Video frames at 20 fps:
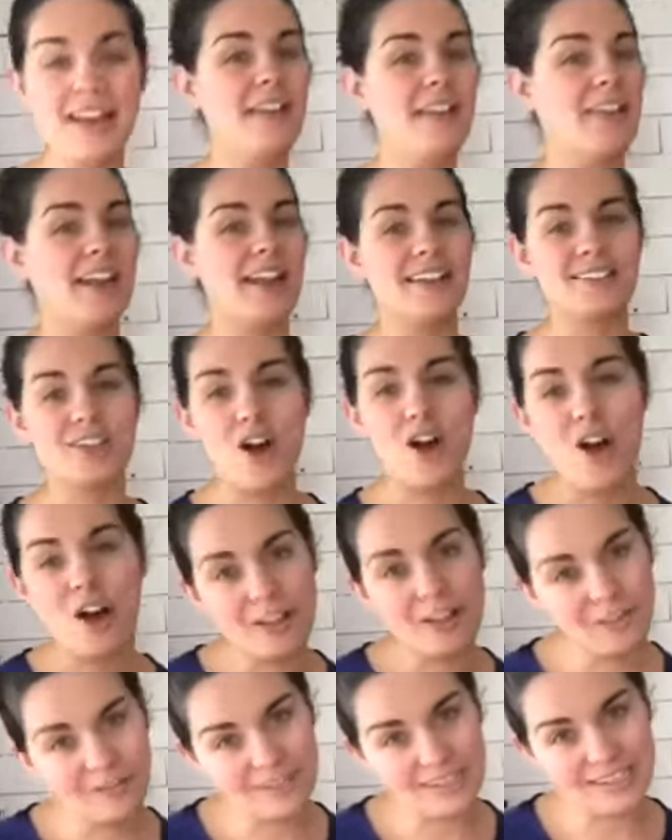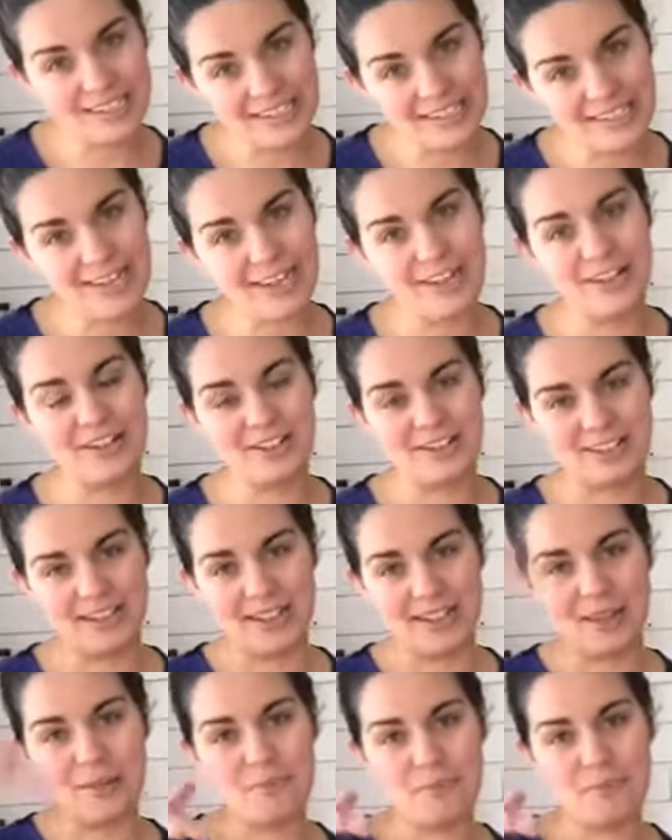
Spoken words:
has all of the details and the